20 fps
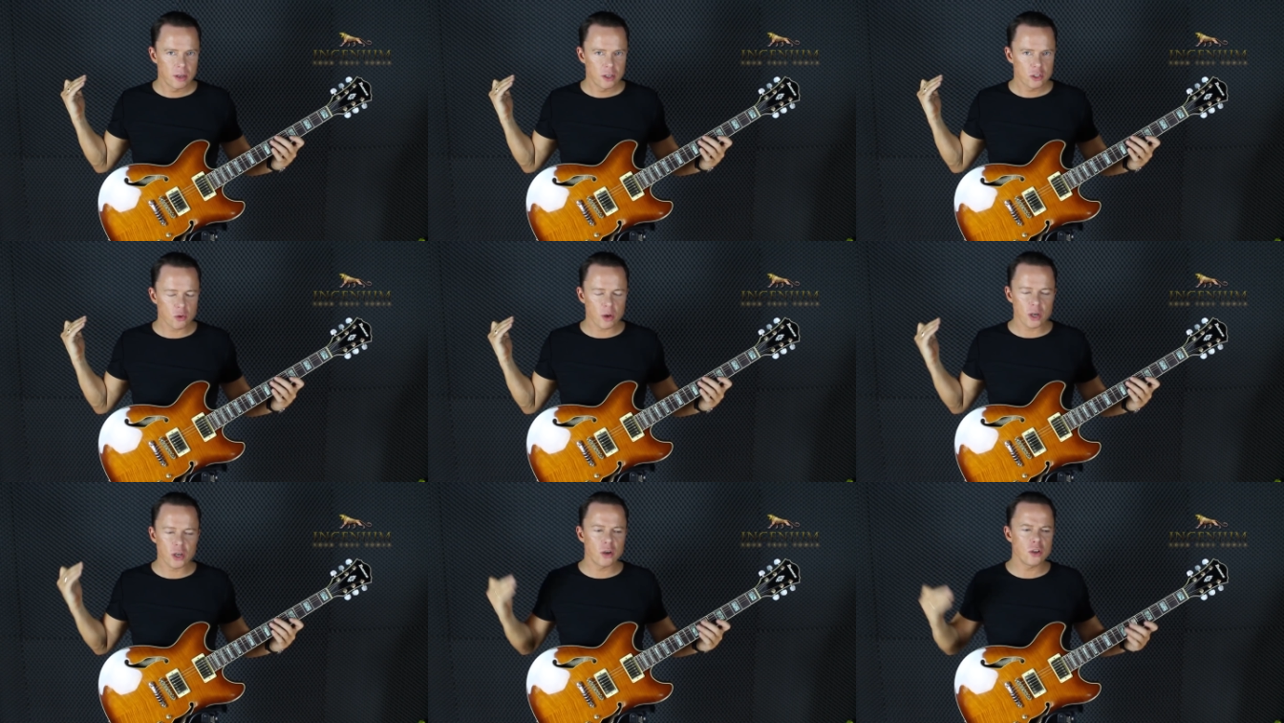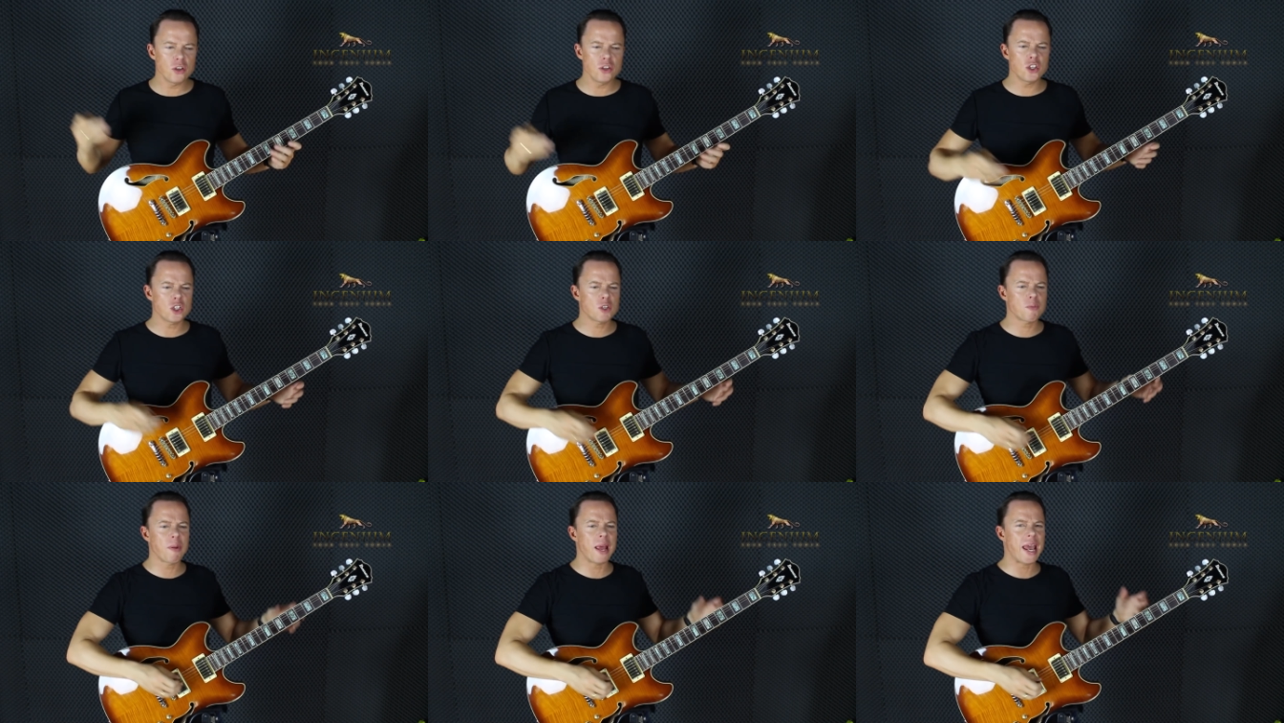So I couldn't
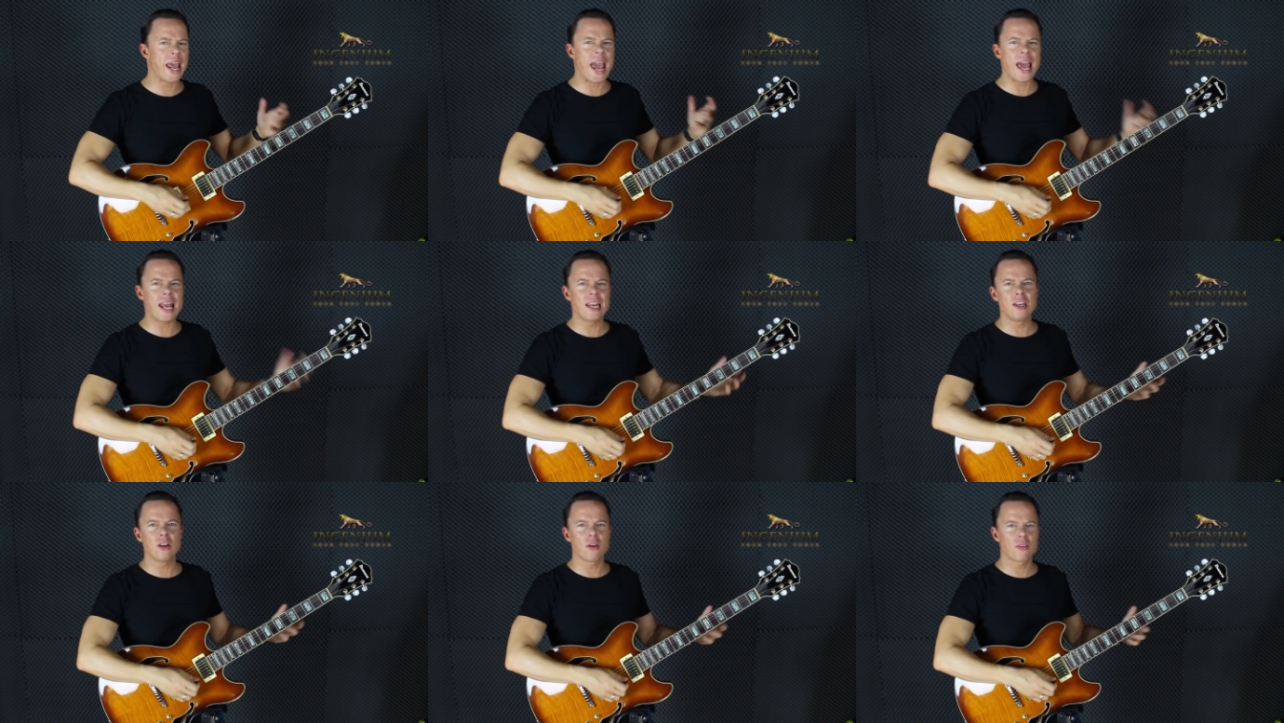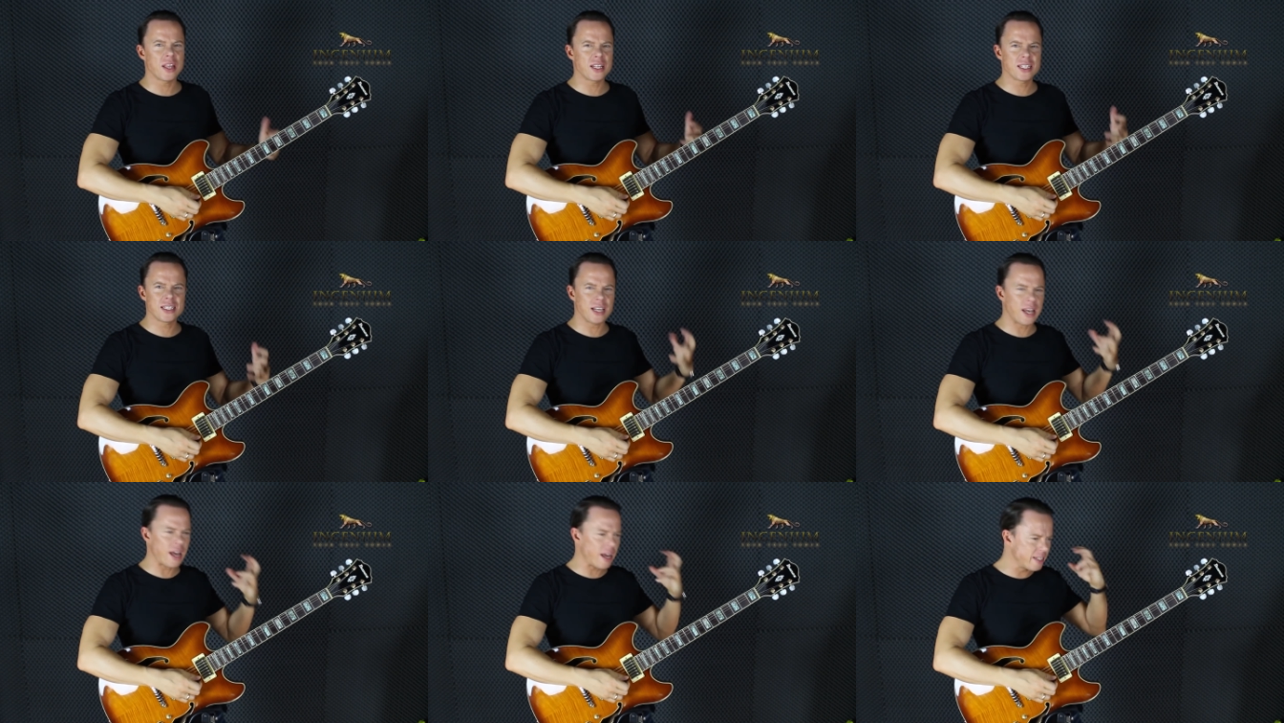just play any
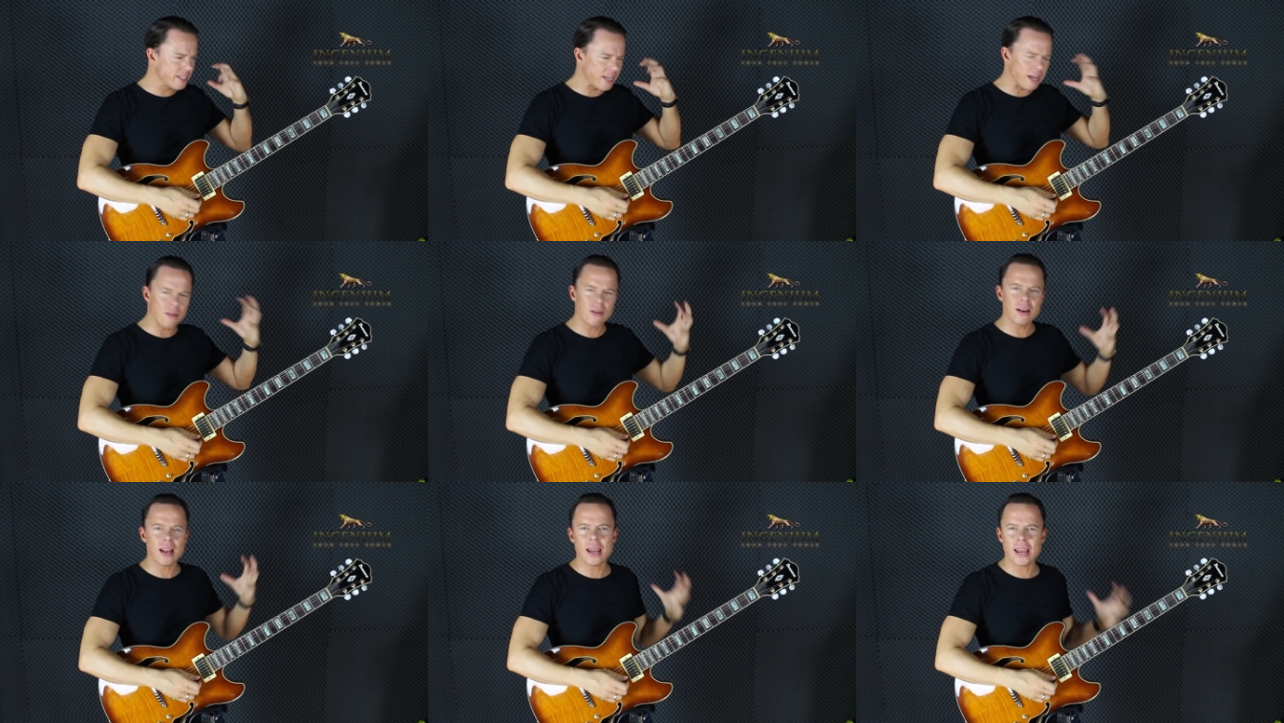note. I sounded